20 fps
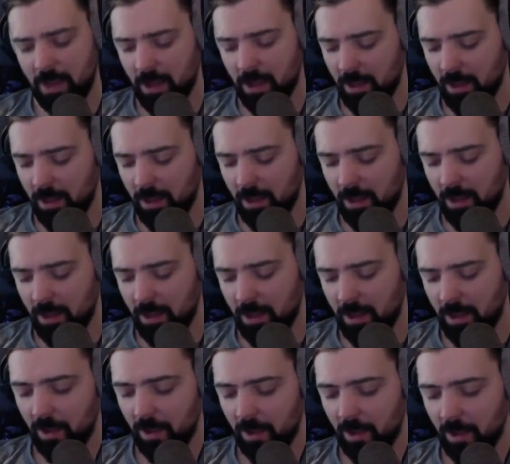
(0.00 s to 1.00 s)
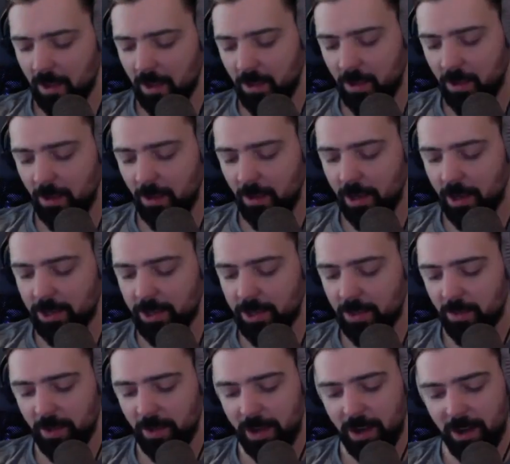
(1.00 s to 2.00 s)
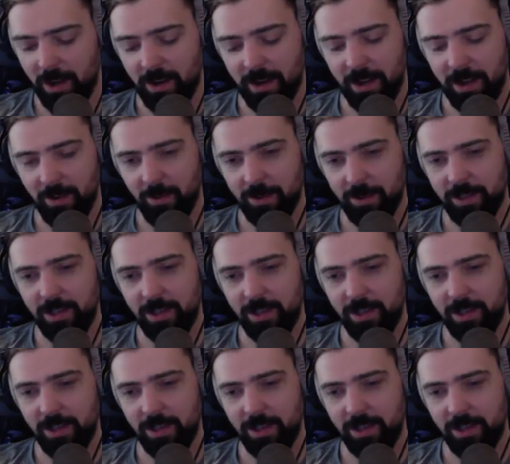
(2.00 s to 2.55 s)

So, quick question regarding what's